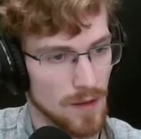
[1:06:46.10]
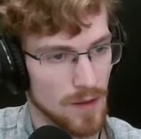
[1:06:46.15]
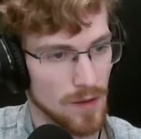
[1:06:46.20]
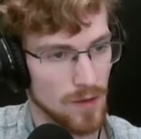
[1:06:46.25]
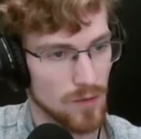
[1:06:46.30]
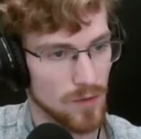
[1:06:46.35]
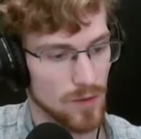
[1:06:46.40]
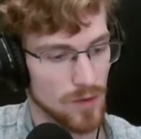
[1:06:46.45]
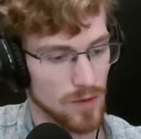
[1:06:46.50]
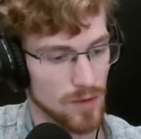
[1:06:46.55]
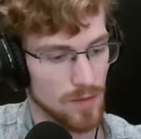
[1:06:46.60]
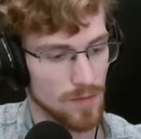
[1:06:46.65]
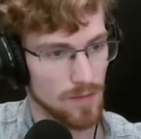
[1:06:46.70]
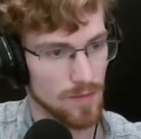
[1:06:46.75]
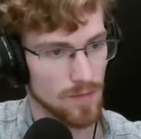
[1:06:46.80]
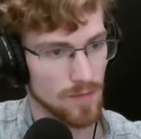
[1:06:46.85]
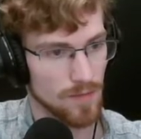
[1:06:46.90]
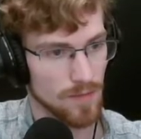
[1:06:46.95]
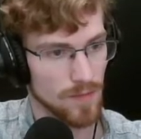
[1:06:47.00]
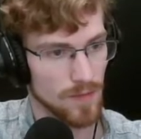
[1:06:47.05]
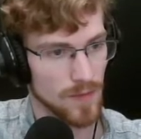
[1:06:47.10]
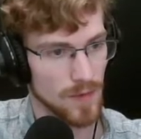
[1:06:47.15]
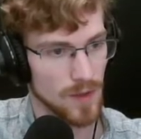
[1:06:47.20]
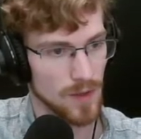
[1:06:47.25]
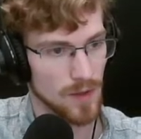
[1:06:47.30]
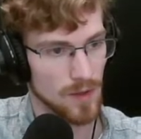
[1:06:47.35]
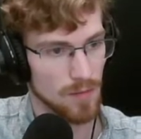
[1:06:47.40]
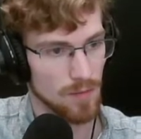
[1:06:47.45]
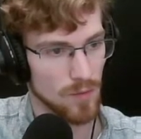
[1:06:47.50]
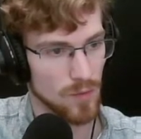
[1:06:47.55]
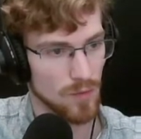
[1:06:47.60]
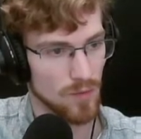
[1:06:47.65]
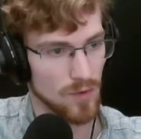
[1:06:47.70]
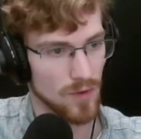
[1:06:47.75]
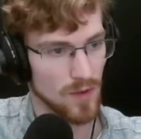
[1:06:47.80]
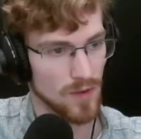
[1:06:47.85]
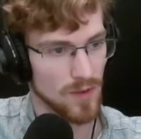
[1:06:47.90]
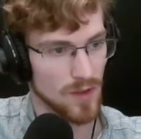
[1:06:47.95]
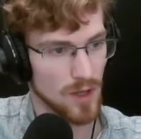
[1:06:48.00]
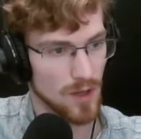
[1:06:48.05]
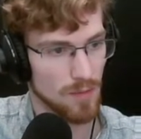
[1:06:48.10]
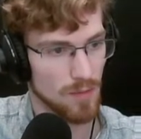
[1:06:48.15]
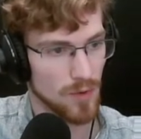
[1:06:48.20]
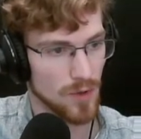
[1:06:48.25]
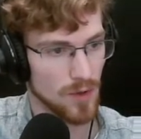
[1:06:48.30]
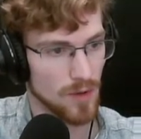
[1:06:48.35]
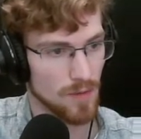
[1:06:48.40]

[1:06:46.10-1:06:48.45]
Oh, move this up.